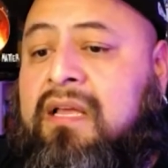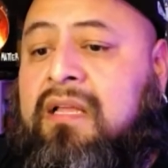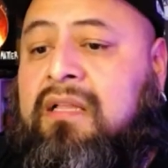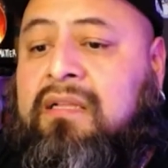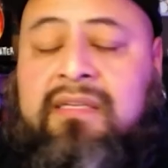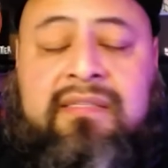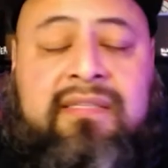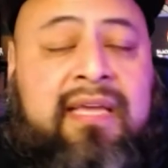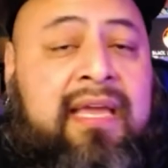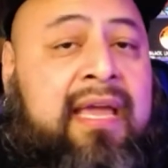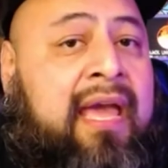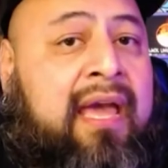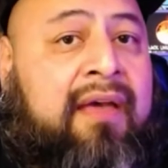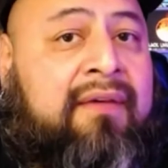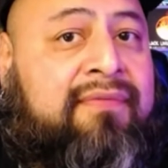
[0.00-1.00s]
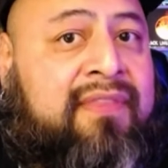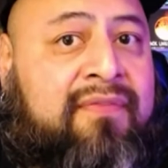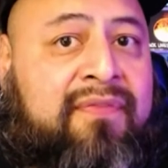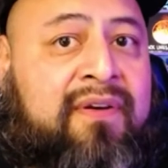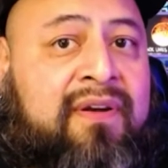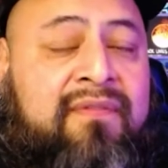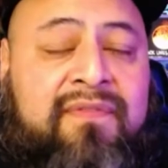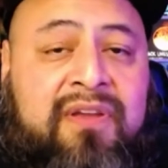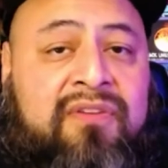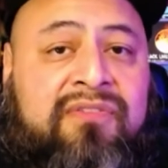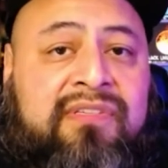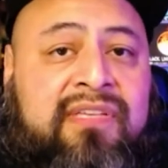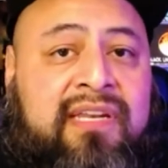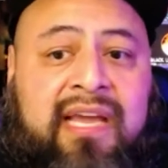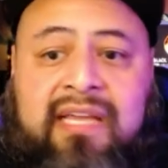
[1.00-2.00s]
because they have different views
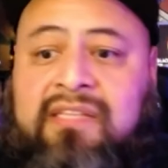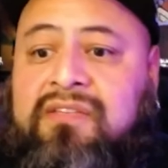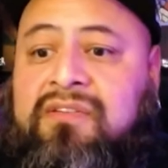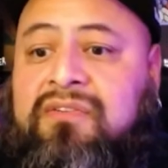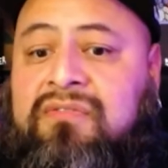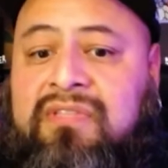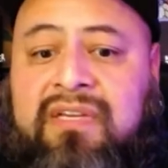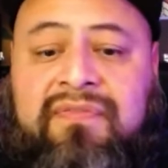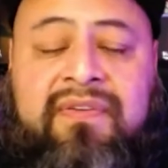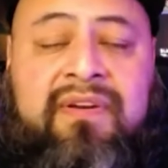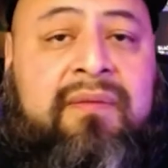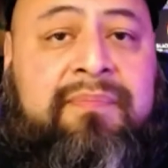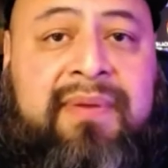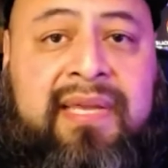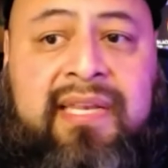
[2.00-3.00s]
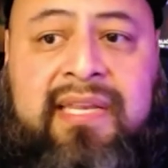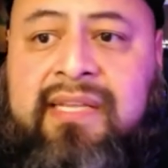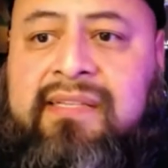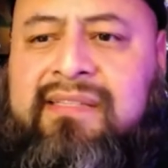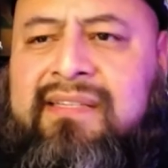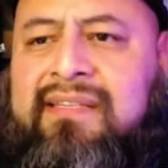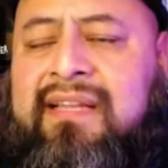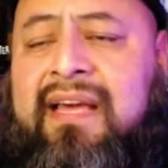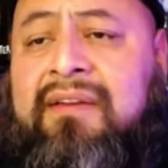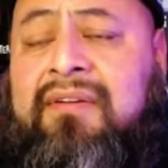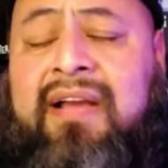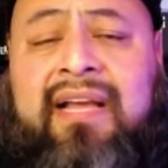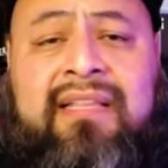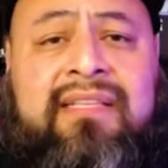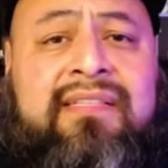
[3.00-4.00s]
than I do, different opinions, and I don't
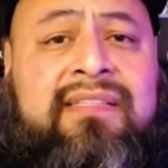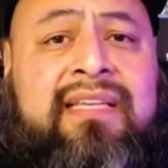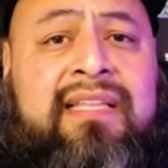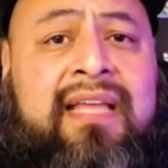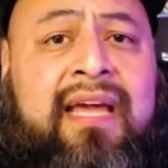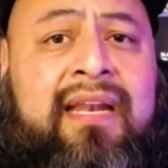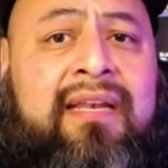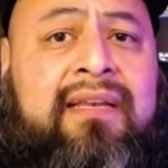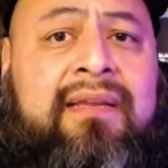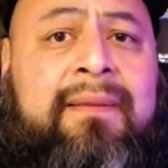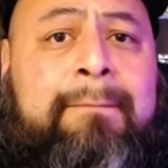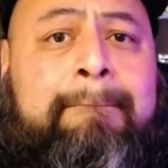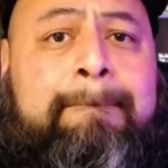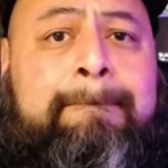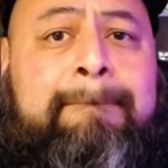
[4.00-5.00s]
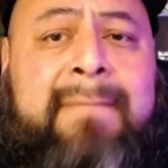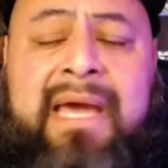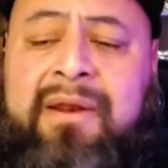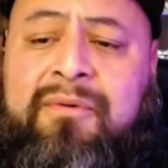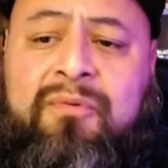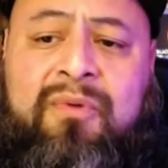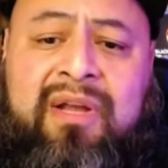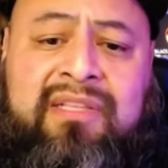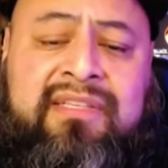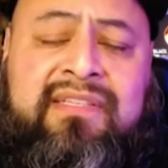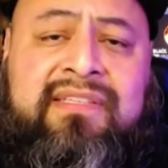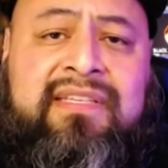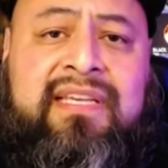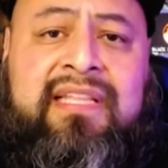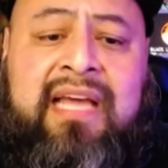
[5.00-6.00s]
have to see that. I don't want to
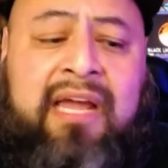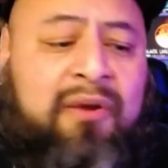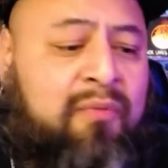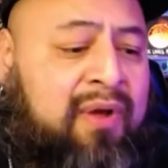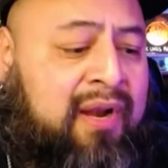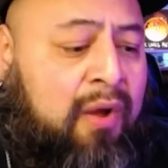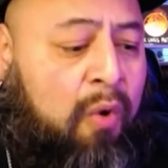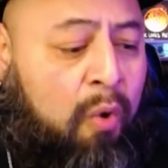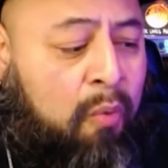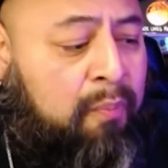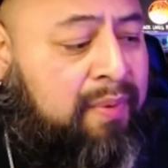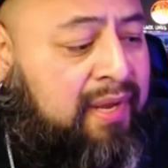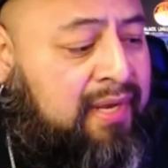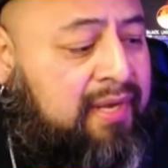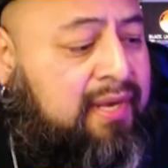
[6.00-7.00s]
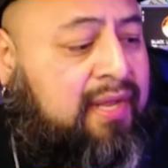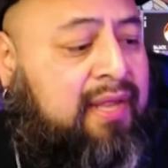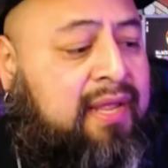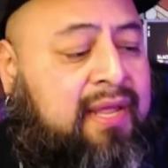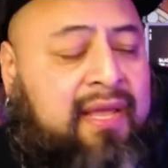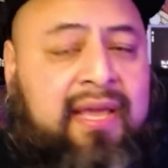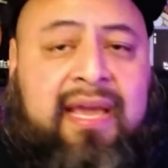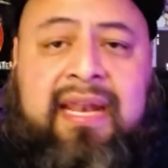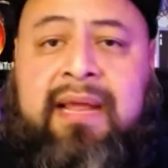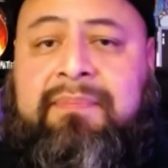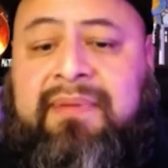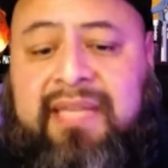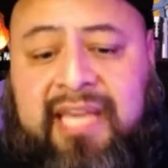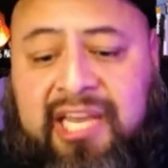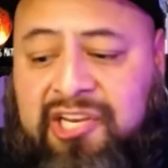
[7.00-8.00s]
see that. I don't want to open an
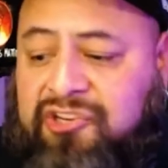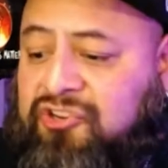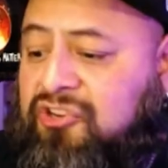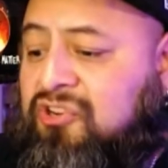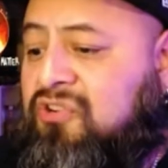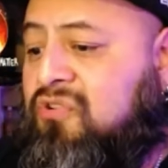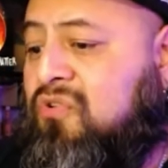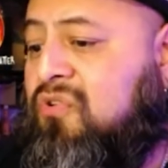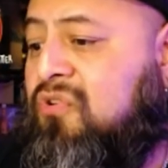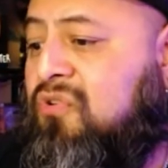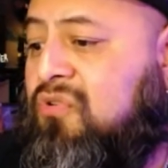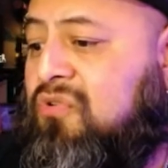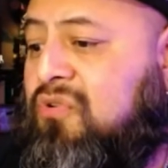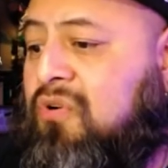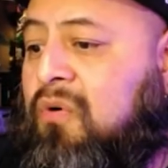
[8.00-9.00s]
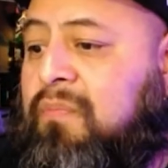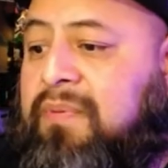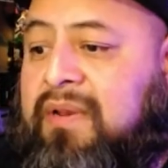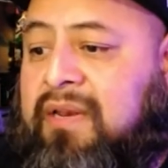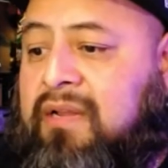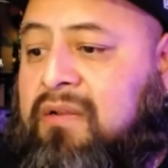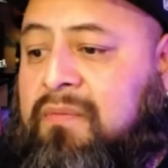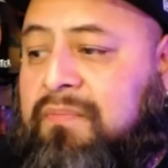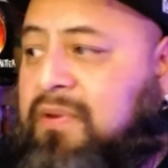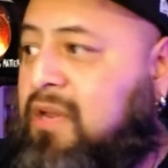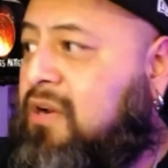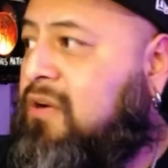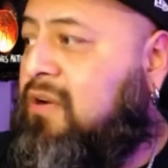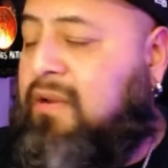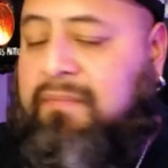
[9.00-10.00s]
application or open a
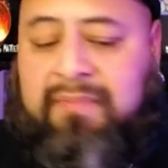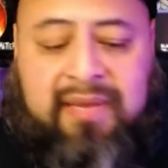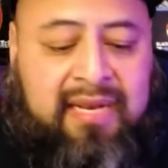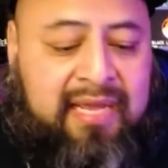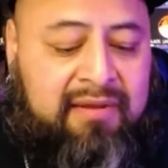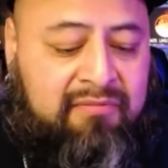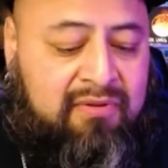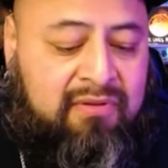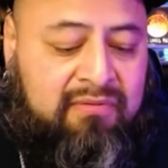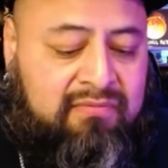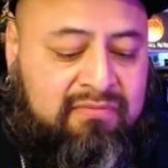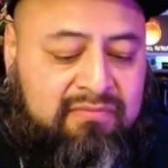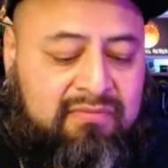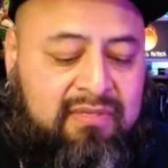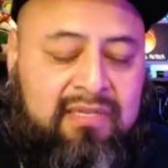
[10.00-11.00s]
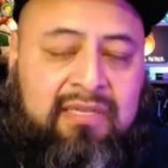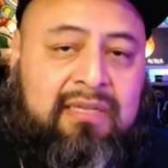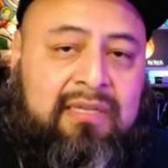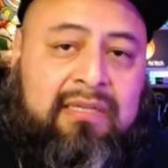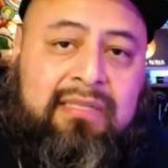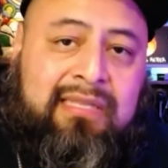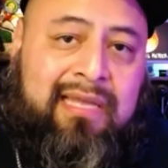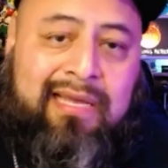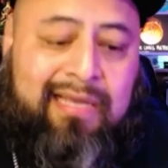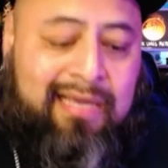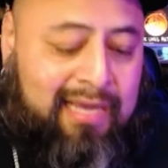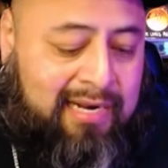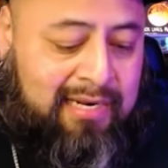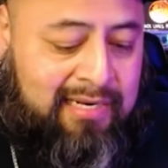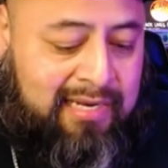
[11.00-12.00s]
computer and be like, well, I
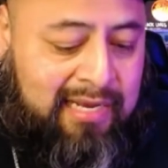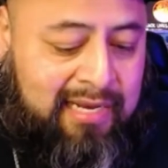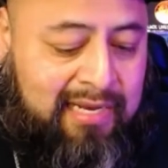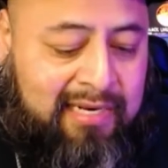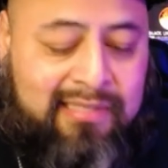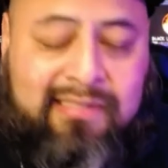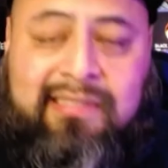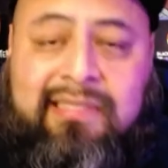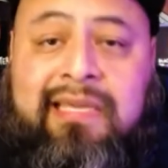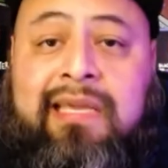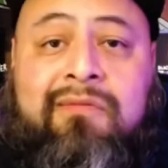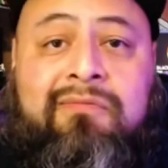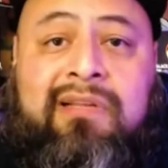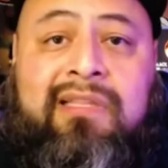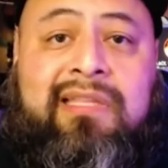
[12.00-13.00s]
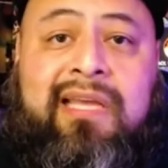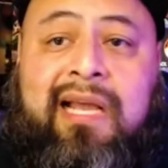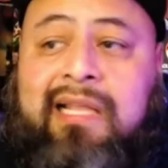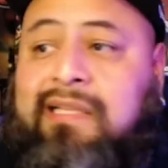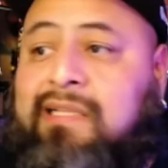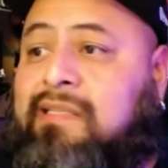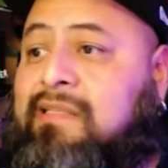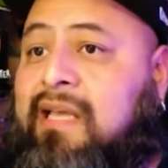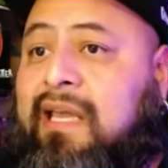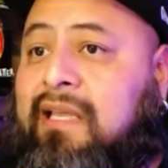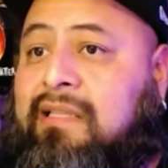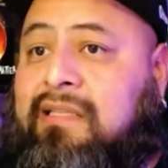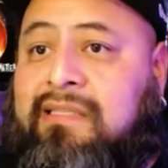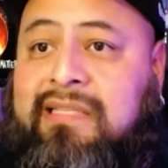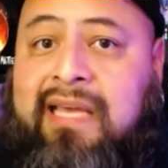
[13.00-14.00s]
gotta I gotta see what they got to say
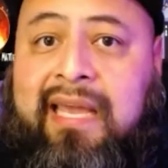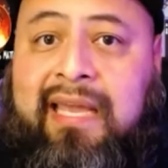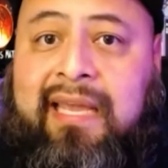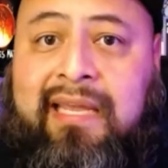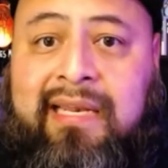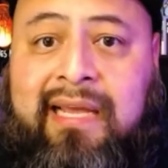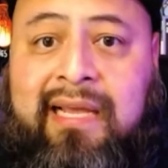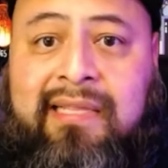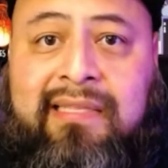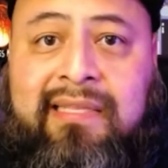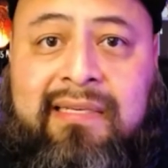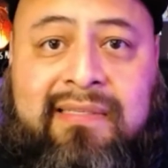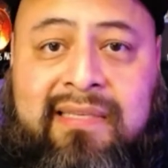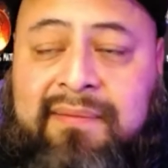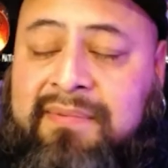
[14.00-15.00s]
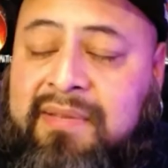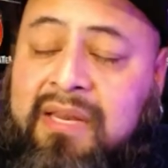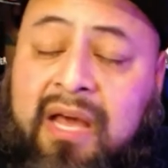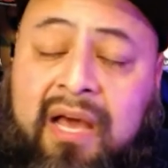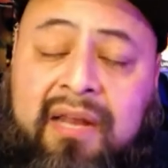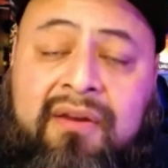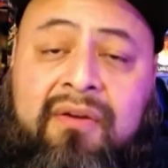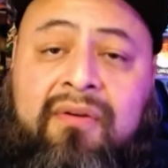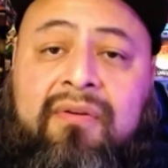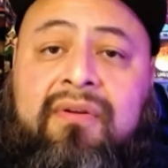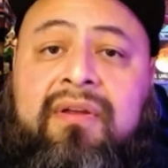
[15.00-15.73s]
today and I have to accept it. No, I don't.